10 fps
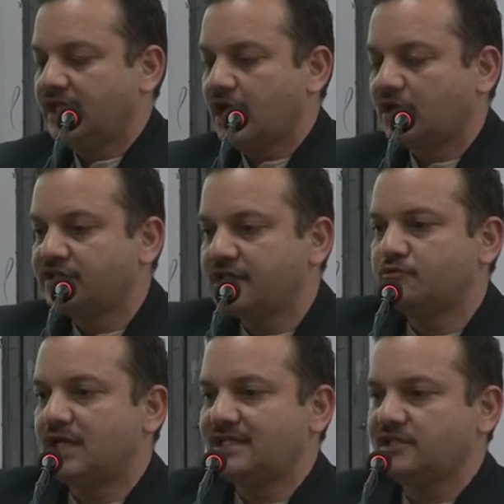
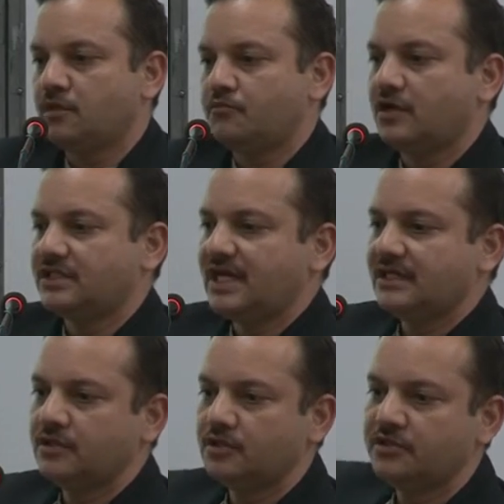conceptualizing a
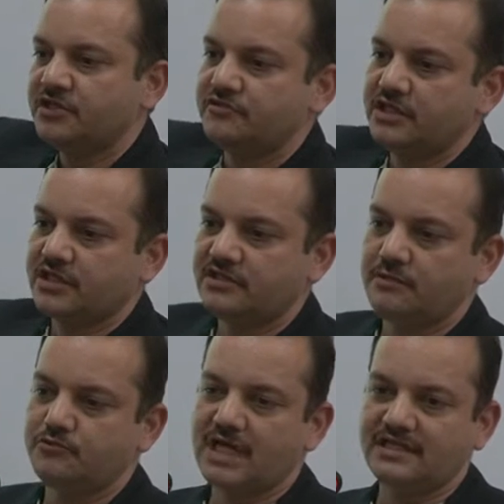project, the ministry is
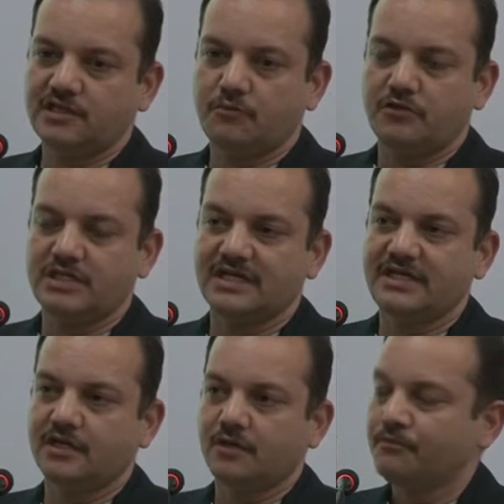conceptualizing a
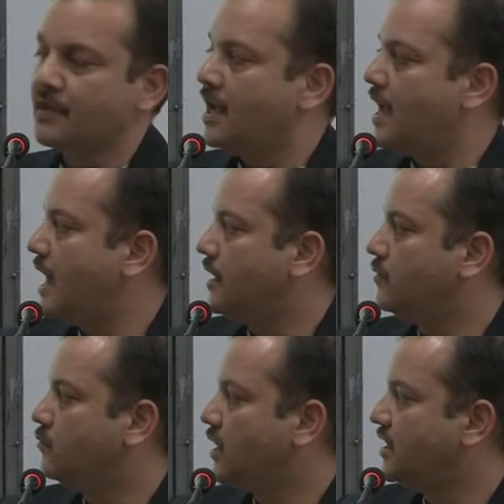project here.
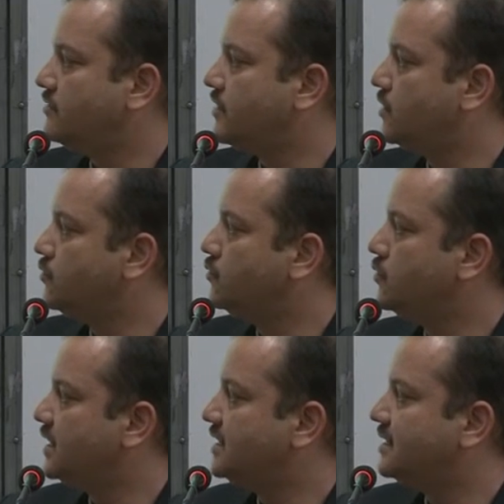And what they're trying to
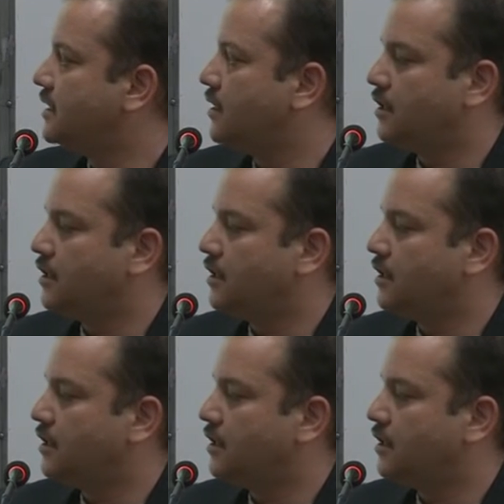do is,